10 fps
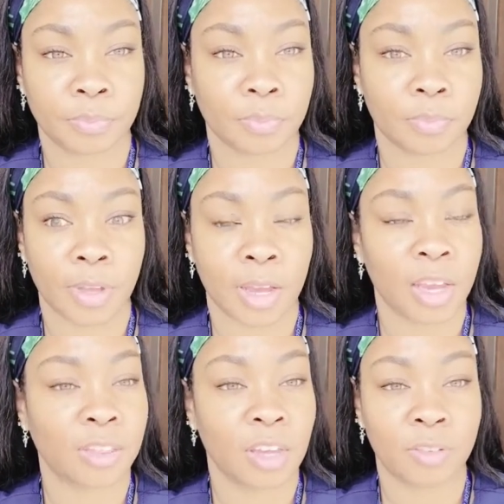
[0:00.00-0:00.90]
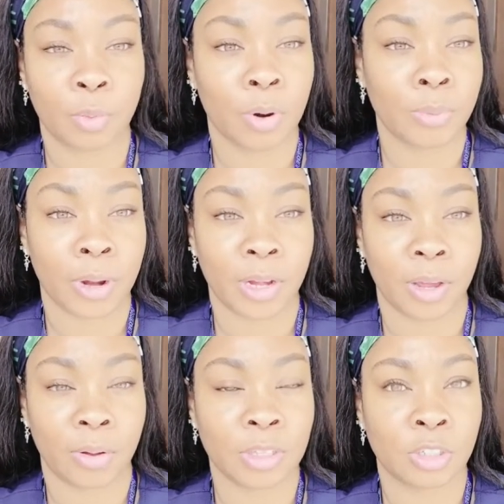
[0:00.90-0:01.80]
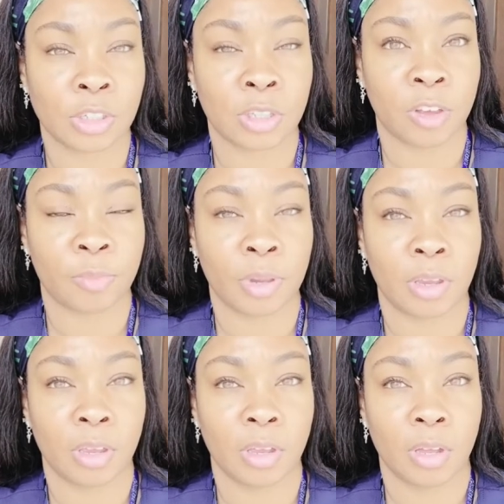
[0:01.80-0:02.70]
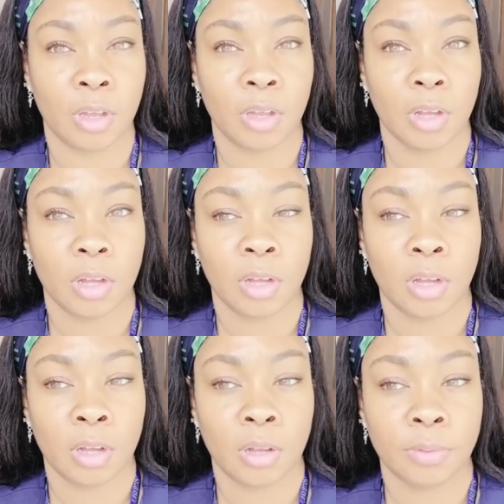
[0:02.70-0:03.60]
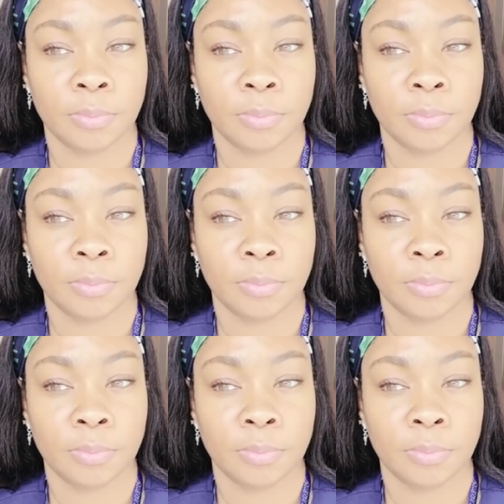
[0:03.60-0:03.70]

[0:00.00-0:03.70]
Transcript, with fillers: I can't think of the word right now. It's just left me. Um,